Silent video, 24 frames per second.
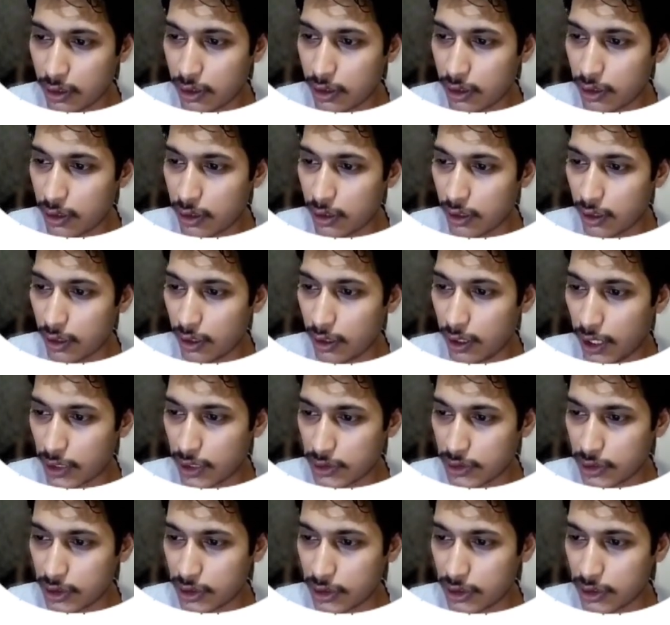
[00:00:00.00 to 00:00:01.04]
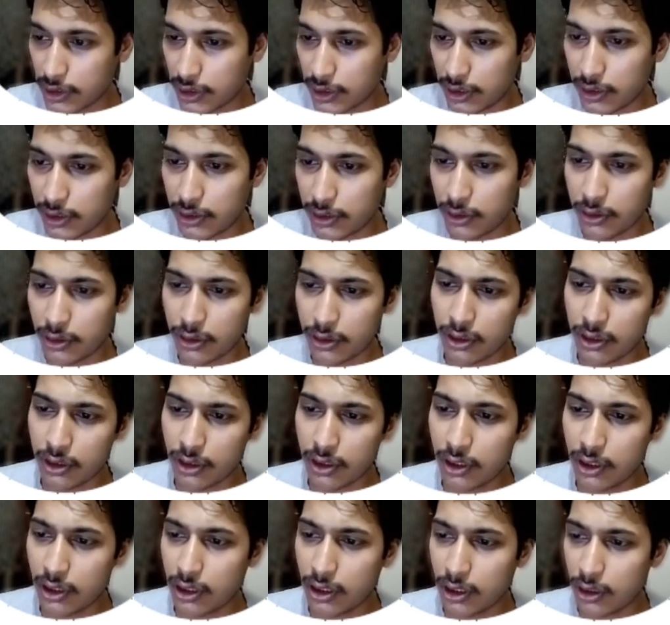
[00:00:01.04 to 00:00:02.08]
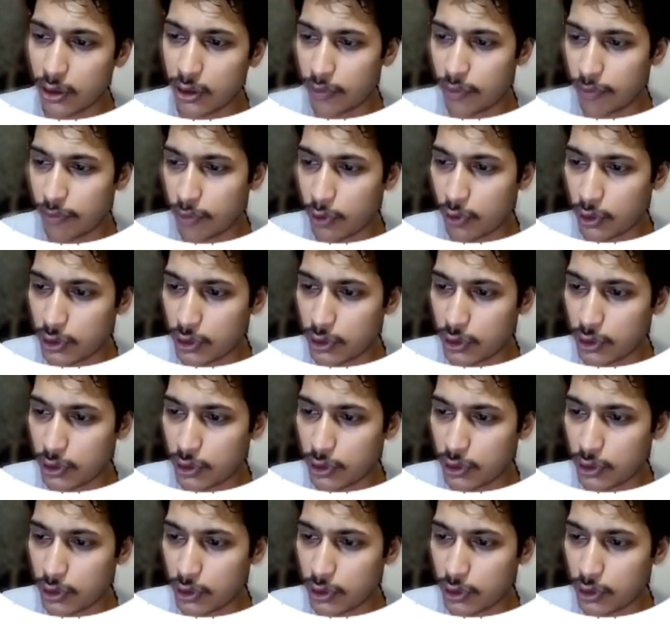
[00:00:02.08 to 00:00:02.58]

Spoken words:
digit or fourth digit.